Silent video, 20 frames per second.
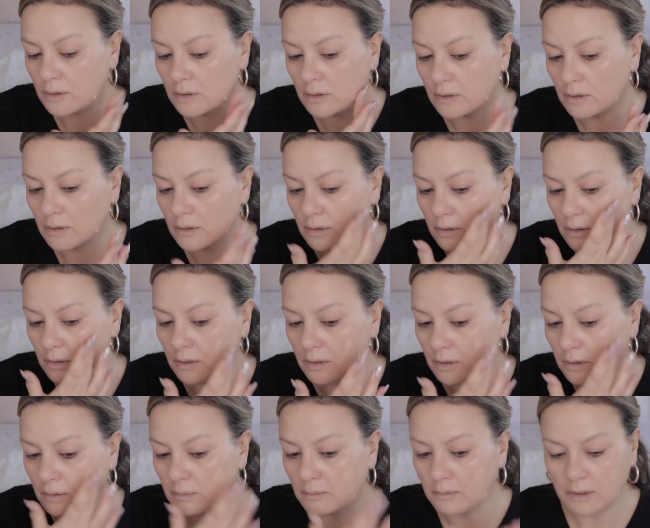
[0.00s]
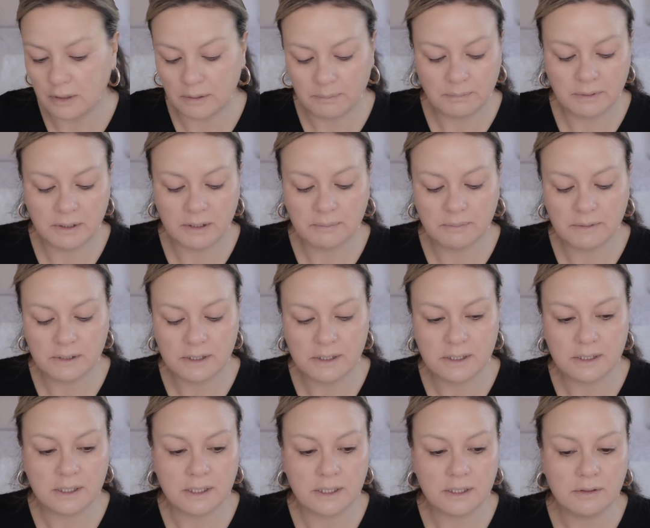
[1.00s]
on my
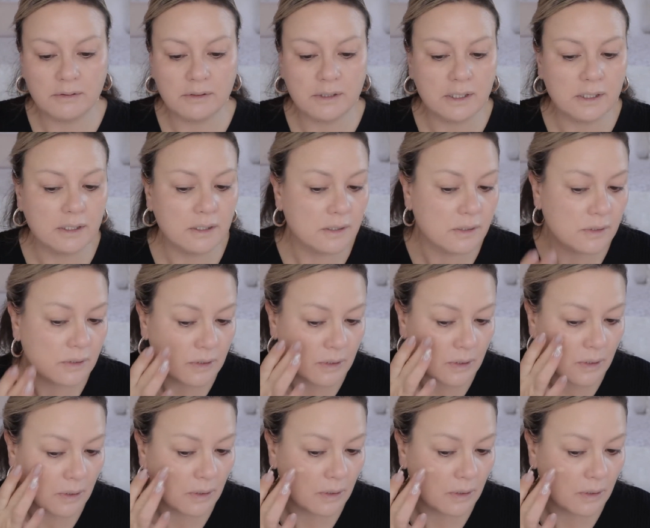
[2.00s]
pigmented areas.